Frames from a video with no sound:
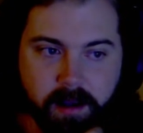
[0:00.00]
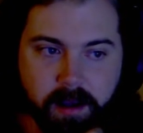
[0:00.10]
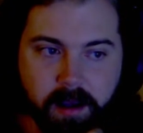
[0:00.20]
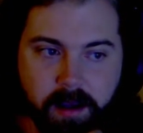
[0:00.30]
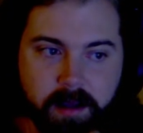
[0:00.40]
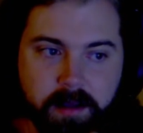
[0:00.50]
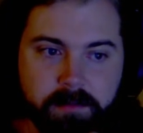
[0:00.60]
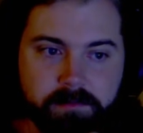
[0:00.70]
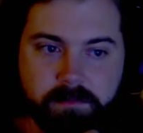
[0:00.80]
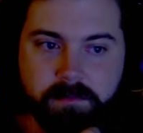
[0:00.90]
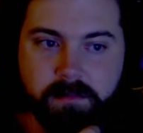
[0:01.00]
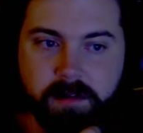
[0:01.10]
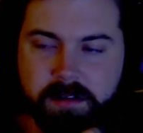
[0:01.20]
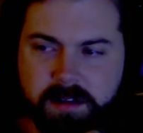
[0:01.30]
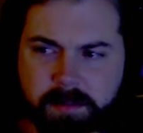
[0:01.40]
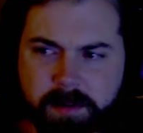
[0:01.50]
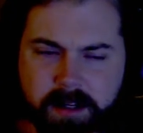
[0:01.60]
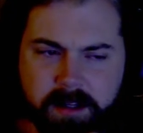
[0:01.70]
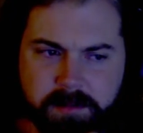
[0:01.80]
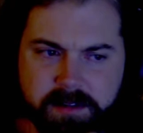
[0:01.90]
I looked up at
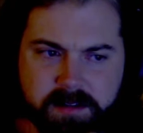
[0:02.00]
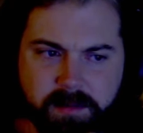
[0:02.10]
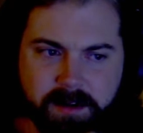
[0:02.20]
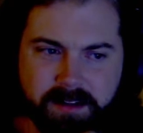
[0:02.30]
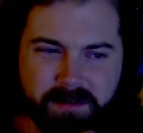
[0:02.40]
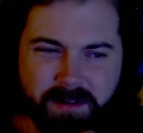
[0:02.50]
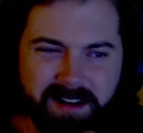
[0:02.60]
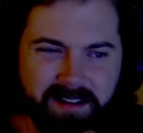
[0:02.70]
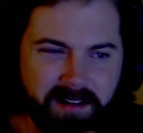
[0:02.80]
him in surprise. What?